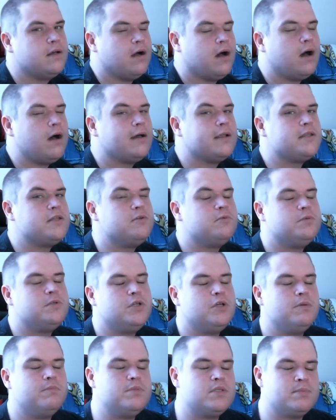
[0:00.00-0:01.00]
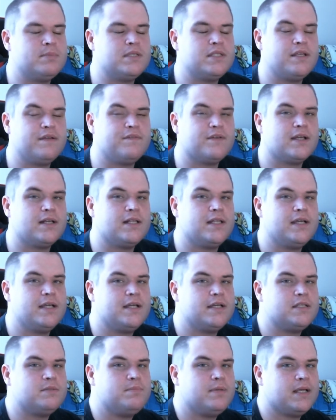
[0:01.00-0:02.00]
on YouTube specifically
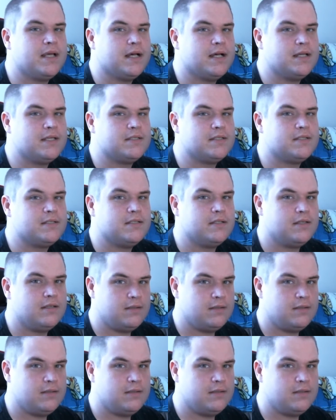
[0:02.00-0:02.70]
is because